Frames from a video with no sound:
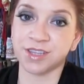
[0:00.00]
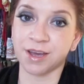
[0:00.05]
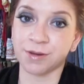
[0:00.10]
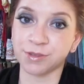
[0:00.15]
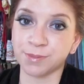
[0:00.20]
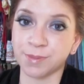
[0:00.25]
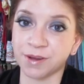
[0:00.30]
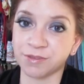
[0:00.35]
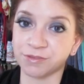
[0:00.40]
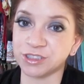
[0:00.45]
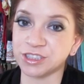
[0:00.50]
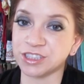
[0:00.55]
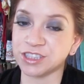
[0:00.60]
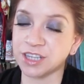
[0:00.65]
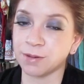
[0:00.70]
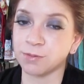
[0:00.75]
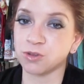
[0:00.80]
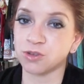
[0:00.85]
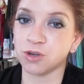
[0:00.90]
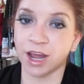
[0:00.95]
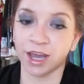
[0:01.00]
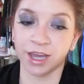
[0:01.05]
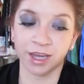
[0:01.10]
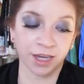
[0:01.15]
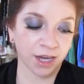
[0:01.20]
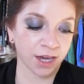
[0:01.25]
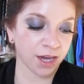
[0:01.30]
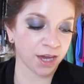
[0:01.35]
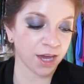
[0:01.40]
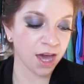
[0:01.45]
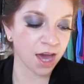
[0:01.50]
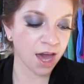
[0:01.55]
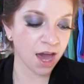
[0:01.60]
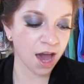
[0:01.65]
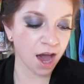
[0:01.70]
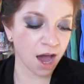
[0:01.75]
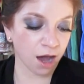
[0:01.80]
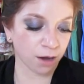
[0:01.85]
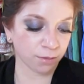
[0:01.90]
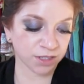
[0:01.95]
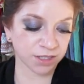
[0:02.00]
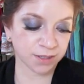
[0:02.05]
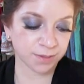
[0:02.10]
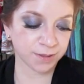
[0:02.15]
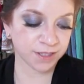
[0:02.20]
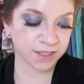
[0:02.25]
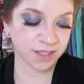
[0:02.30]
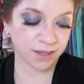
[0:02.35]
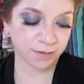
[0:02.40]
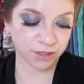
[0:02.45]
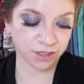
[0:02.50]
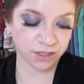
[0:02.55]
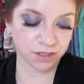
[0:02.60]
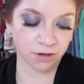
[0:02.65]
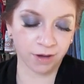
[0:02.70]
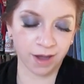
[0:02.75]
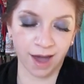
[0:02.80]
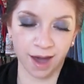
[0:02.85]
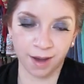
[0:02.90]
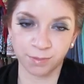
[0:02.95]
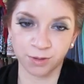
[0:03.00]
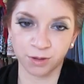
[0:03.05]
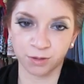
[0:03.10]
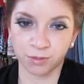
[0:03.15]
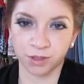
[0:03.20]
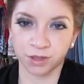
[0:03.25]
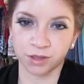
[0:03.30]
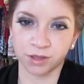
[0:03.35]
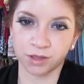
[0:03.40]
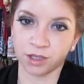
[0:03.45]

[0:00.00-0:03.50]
That was my first time trying it, just because I was so happy with